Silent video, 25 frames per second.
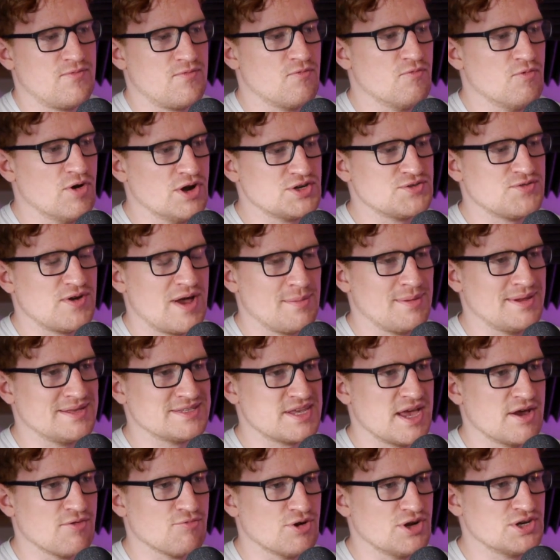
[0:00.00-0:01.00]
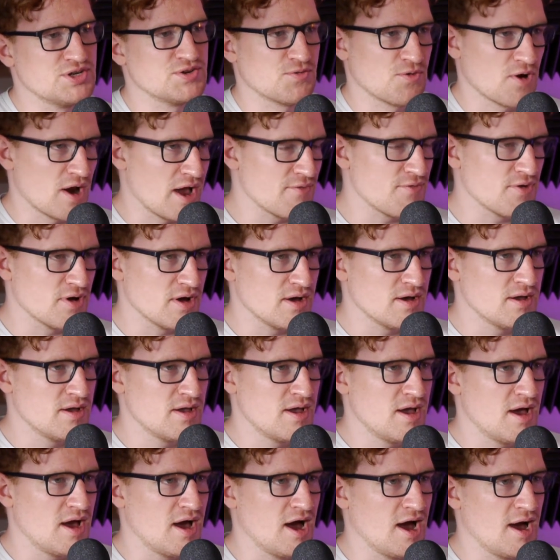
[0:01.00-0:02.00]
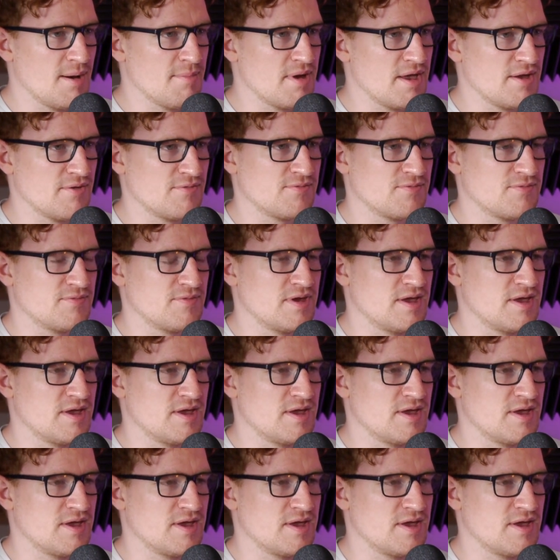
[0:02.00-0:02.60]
rich families get rich forever um, if